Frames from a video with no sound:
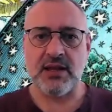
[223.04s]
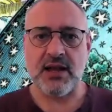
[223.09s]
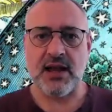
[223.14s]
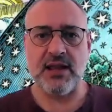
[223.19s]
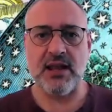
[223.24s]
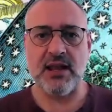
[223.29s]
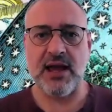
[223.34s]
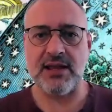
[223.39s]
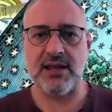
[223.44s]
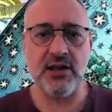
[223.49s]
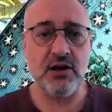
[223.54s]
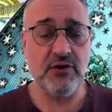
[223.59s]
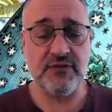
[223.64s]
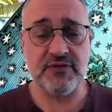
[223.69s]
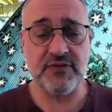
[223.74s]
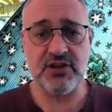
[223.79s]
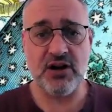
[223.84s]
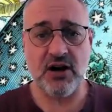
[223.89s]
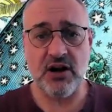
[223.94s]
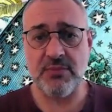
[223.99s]
And
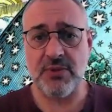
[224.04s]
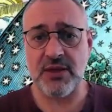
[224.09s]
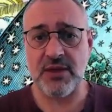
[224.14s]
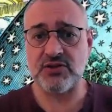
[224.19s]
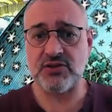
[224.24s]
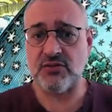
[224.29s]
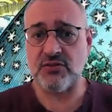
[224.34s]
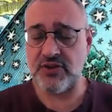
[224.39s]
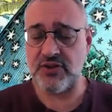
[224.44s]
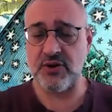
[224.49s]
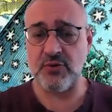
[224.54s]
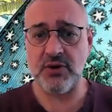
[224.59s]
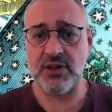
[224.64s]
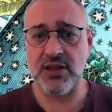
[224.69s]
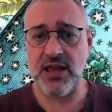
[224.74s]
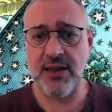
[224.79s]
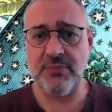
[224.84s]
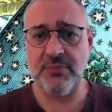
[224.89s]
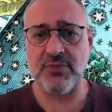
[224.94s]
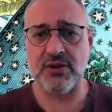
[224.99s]
over time that sort of thing will
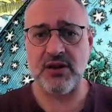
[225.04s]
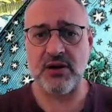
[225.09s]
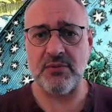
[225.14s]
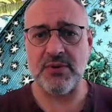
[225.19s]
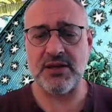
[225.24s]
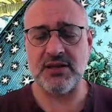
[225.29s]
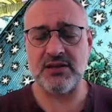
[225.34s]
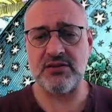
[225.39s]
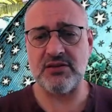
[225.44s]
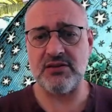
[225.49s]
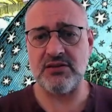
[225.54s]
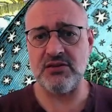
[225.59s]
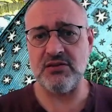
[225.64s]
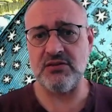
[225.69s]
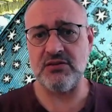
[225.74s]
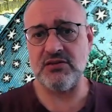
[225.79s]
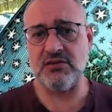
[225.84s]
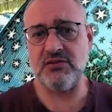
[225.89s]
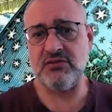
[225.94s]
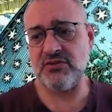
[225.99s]
happen. I mean,
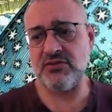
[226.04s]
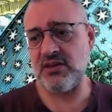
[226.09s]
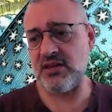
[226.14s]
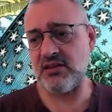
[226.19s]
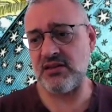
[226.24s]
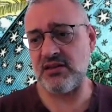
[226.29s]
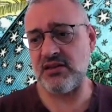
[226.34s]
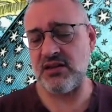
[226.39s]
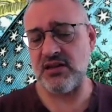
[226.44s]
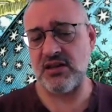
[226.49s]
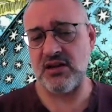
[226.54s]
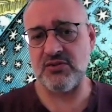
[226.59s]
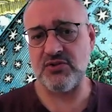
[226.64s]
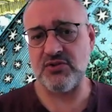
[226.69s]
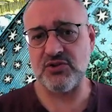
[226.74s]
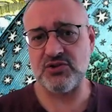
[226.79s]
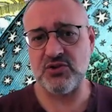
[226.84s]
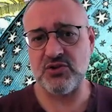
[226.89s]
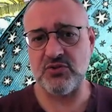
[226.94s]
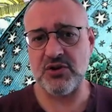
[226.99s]
you think,
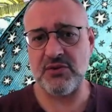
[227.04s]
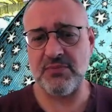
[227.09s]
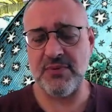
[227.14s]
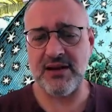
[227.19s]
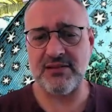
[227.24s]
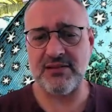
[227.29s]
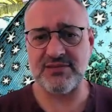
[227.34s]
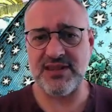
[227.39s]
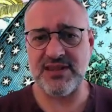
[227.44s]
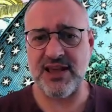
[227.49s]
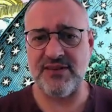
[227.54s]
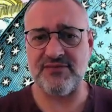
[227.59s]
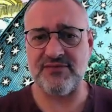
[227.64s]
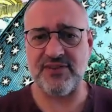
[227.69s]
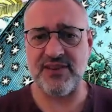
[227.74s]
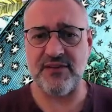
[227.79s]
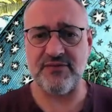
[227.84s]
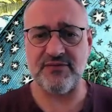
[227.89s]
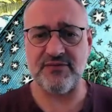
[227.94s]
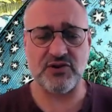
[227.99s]
you're talking about 10th,
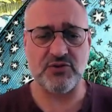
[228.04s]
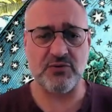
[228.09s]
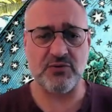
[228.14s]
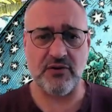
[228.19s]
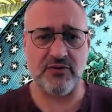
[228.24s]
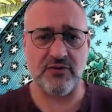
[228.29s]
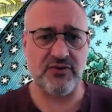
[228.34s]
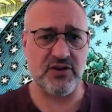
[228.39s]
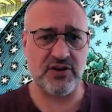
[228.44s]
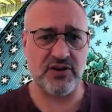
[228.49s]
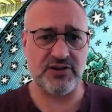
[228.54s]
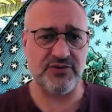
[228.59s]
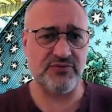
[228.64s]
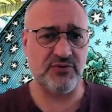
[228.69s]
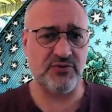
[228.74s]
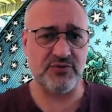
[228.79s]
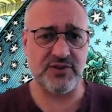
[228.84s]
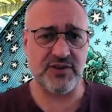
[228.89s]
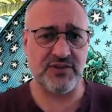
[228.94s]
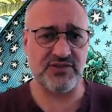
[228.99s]
11th, 12th, 13th,
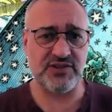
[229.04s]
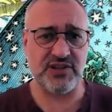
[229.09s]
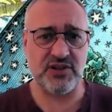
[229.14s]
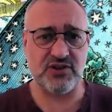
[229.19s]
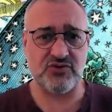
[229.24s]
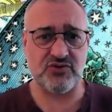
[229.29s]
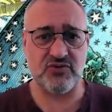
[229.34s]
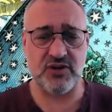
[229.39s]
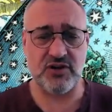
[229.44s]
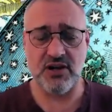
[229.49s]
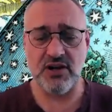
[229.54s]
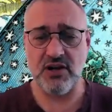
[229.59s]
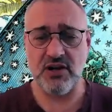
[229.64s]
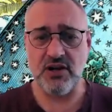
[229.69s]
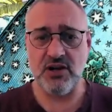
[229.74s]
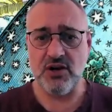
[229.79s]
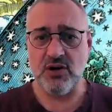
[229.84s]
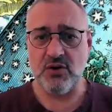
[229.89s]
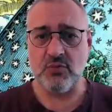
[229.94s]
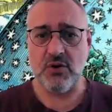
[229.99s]
14th century
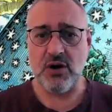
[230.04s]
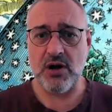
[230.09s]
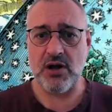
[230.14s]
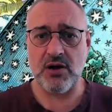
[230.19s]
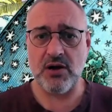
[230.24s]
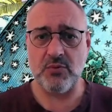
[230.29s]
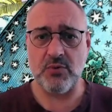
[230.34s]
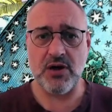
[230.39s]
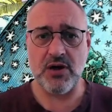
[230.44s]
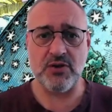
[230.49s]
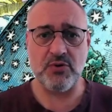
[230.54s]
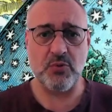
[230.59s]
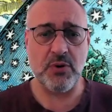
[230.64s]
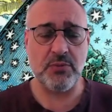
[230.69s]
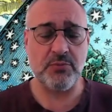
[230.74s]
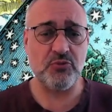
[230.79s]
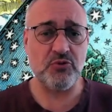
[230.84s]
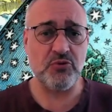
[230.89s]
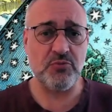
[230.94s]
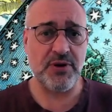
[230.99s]
where the
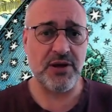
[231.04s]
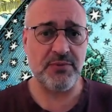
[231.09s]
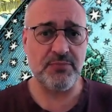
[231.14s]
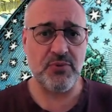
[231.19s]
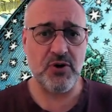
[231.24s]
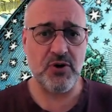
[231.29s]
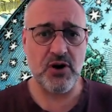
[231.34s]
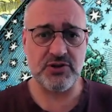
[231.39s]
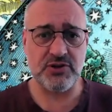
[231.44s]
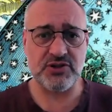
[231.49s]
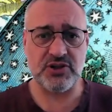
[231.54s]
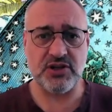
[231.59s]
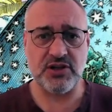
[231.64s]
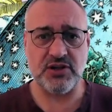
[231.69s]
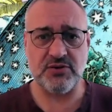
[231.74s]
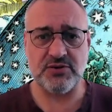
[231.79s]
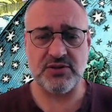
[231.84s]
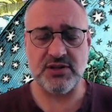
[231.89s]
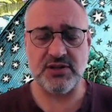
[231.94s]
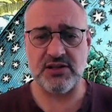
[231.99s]
women were being
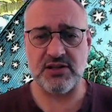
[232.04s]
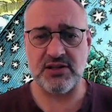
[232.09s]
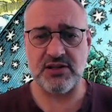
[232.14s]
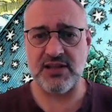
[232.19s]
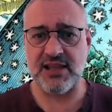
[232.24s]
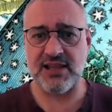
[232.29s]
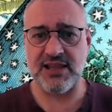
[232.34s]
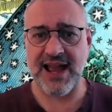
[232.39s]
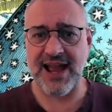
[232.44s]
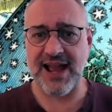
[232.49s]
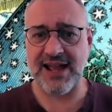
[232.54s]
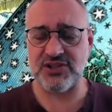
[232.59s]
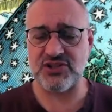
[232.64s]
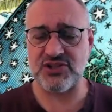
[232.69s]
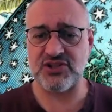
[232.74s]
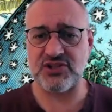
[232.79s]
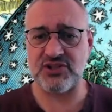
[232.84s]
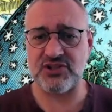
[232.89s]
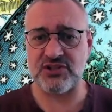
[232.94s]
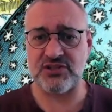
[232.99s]
persecuted and their
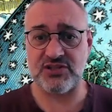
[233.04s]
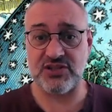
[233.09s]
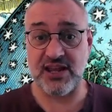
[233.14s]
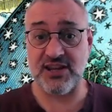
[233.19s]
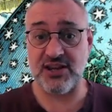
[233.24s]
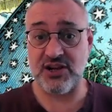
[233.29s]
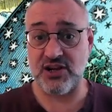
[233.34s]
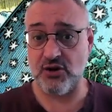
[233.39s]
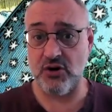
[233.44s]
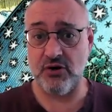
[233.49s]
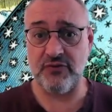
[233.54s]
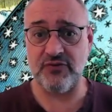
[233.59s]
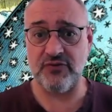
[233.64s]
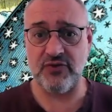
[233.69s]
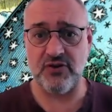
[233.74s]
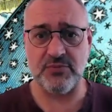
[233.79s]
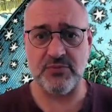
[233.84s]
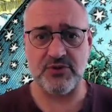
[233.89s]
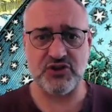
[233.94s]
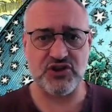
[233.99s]
lands taken off
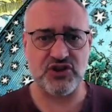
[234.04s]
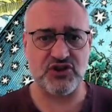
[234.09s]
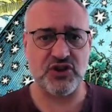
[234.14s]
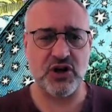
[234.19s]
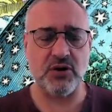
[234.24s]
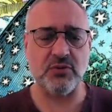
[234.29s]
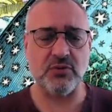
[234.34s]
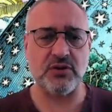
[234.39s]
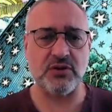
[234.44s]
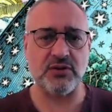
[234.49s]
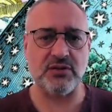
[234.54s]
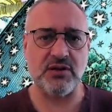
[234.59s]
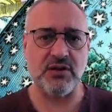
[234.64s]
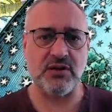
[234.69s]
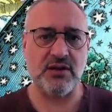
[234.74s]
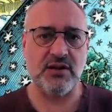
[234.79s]
them and stolen.